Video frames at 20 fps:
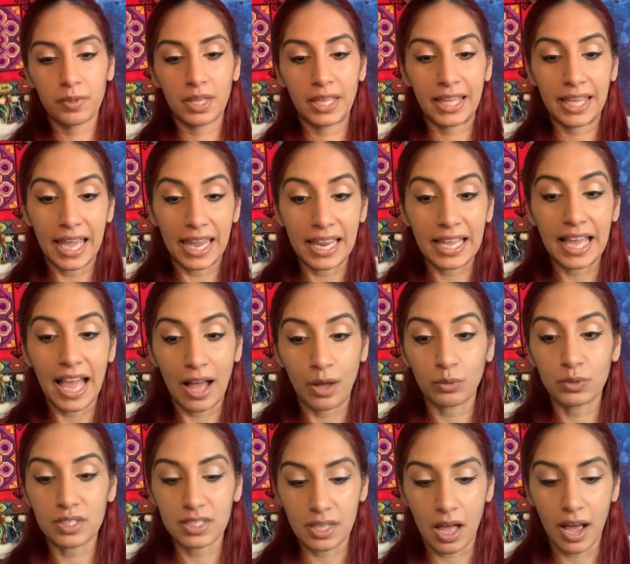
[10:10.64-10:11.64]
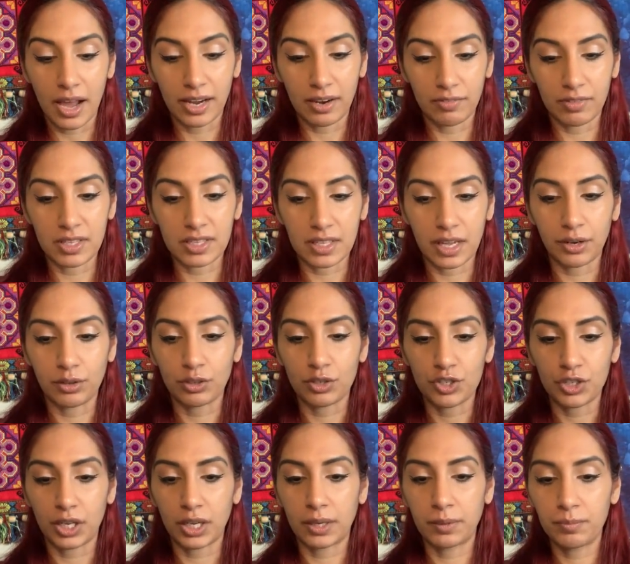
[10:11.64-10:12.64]
getting outside of this
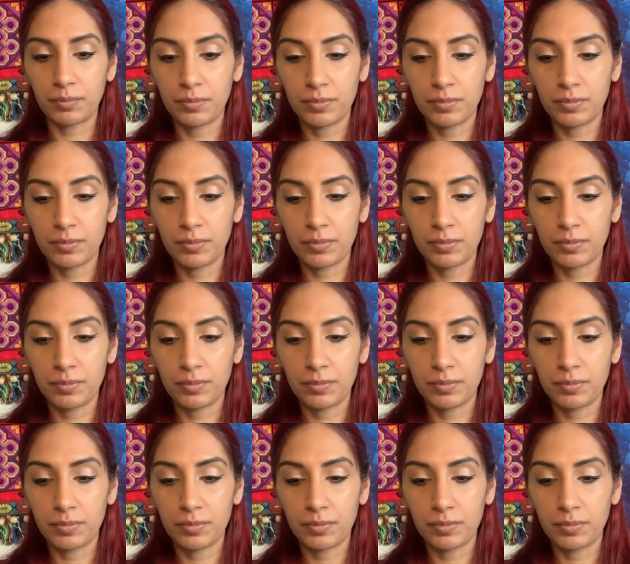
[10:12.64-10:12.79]
energy.